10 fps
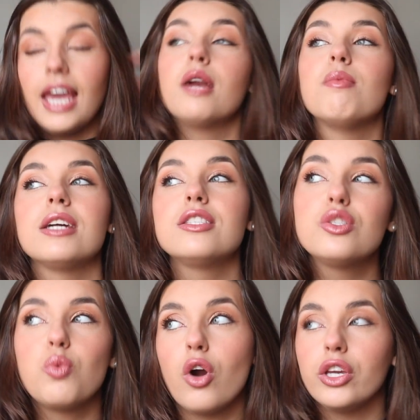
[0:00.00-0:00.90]
in comparison
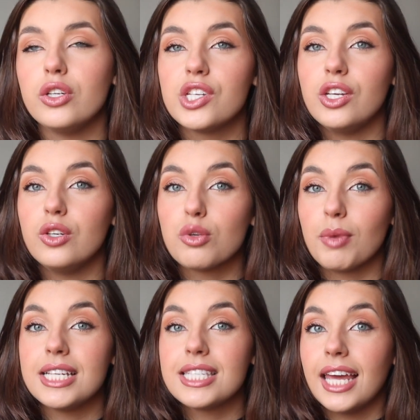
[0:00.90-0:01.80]
to what I usually use on
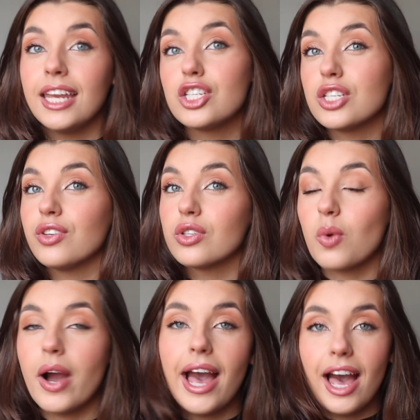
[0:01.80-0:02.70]
my skin, it just feels
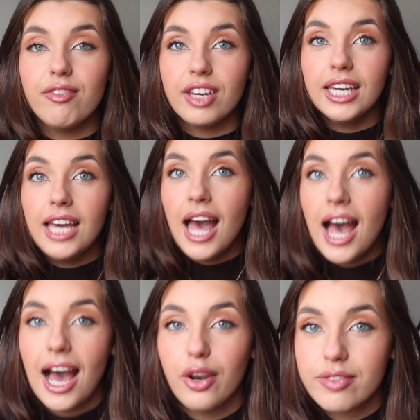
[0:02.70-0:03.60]
quite heavy.
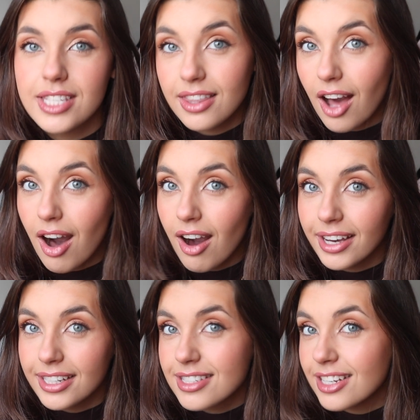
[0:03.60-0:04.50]
And obviously the
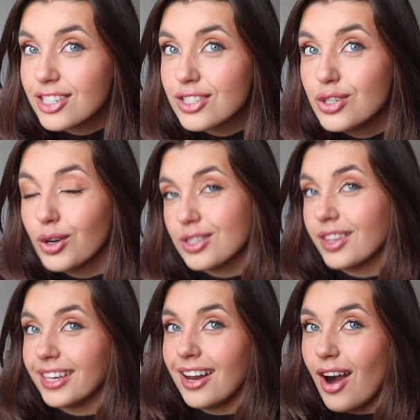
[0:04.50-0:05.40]
eyes are just not
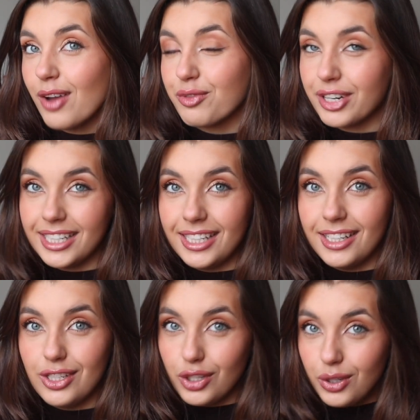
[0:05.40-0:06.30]
something I'm
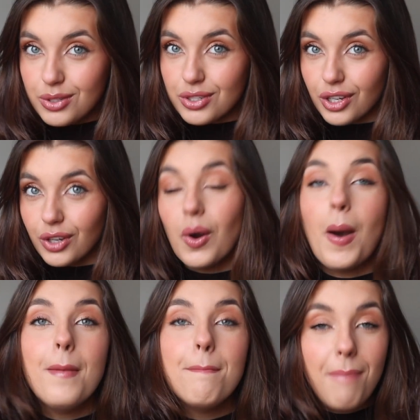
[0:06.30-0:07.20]
really used to.
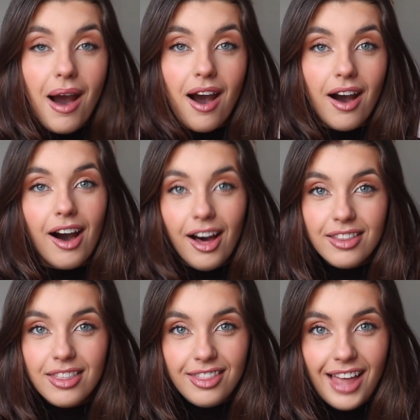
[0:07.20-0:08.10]
But
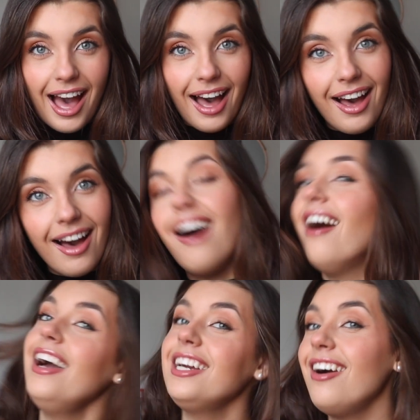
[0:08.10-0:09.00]
other than that,
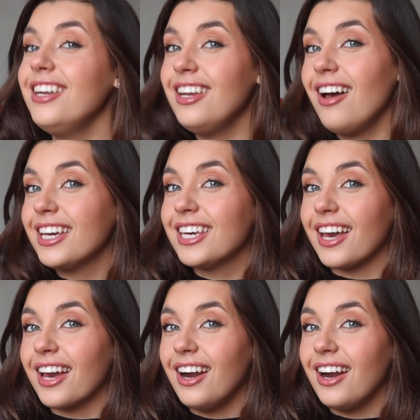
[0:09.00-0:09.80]
I kind of like it.